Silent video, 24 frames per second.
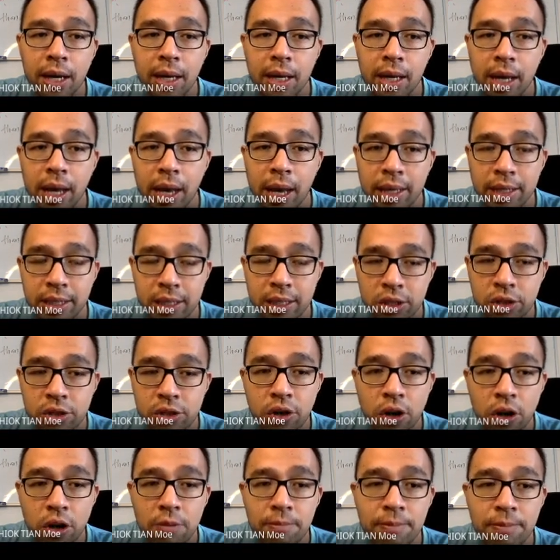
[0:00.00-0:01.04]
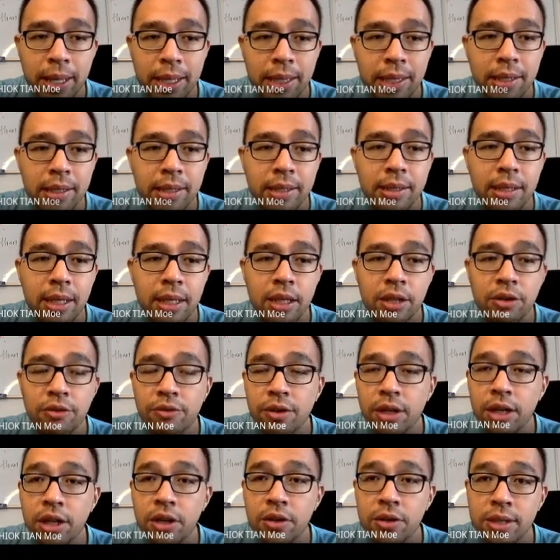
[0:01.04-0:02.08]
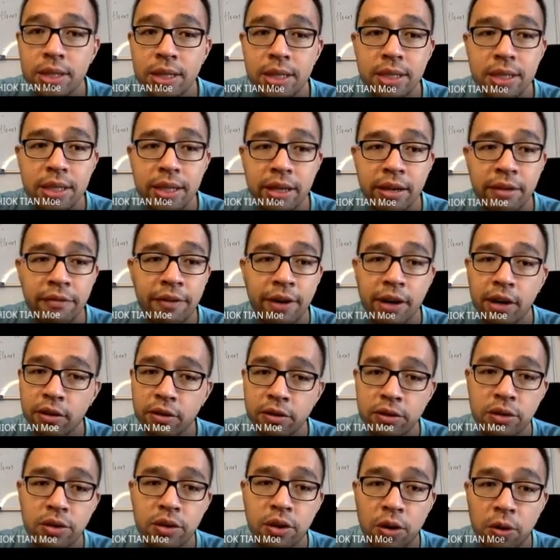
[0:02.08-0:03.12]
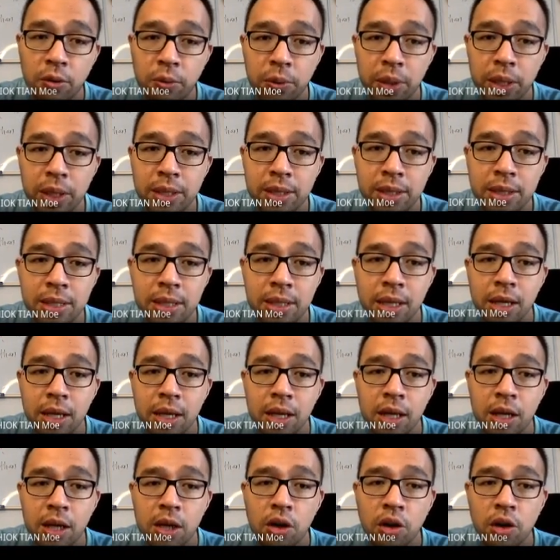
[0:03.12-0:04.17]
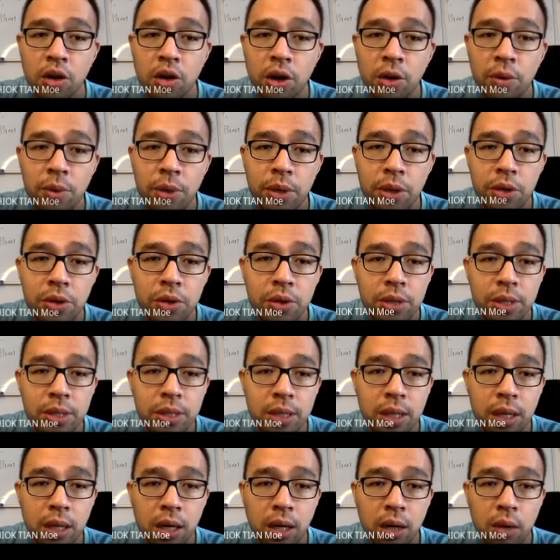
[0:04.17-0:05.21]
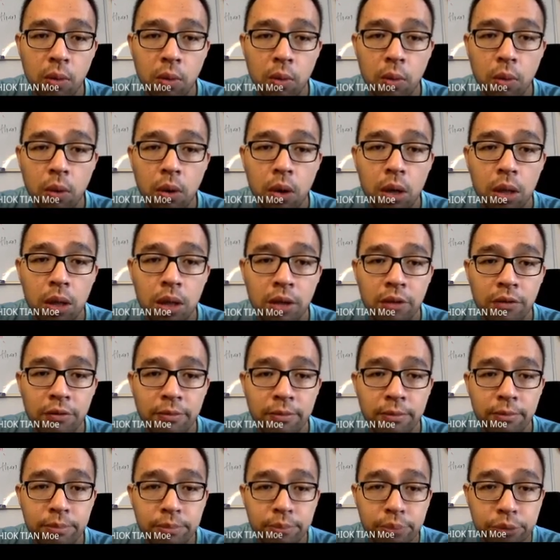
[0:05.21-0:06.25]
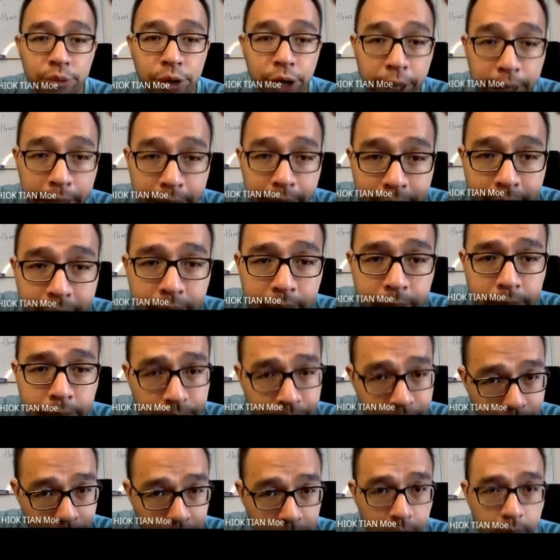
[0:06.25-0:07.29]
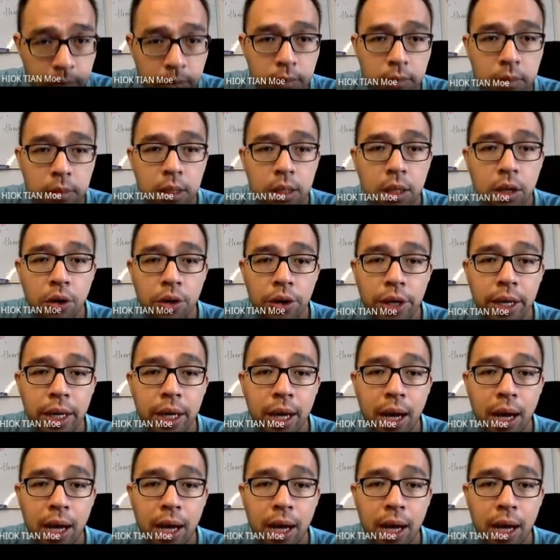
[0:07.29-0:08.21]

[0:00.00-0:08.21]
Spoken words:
has a strong pattern and it reduces the effect of strong winds. Okay, we use a wall of bricks. Okay,